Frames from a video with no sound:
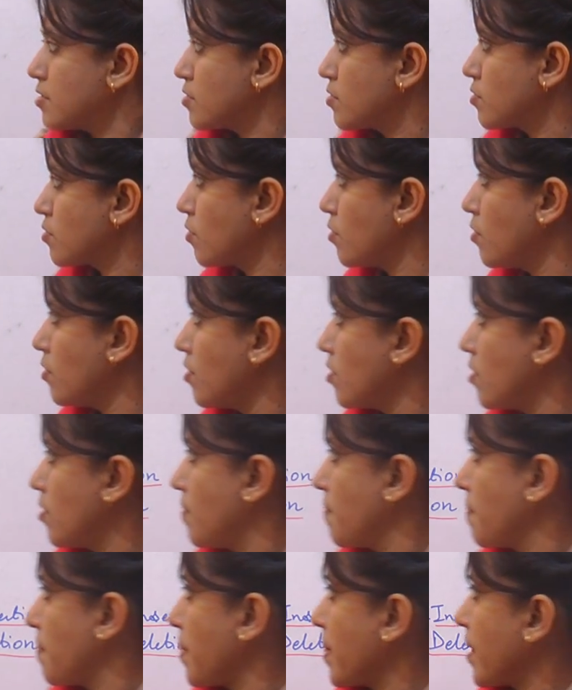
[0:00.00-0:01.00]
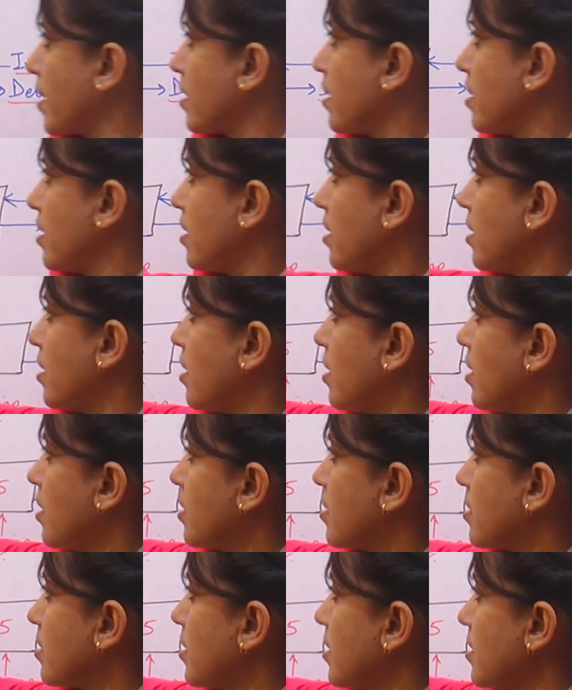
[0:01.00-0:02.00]
So
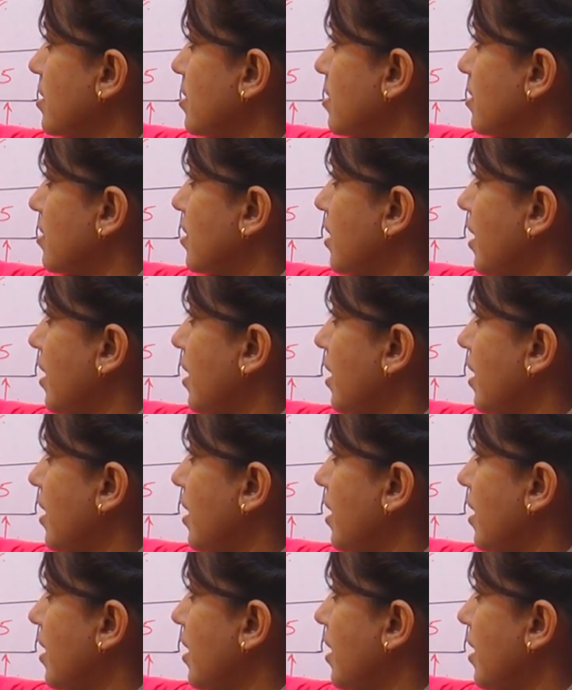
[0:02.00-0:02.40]
this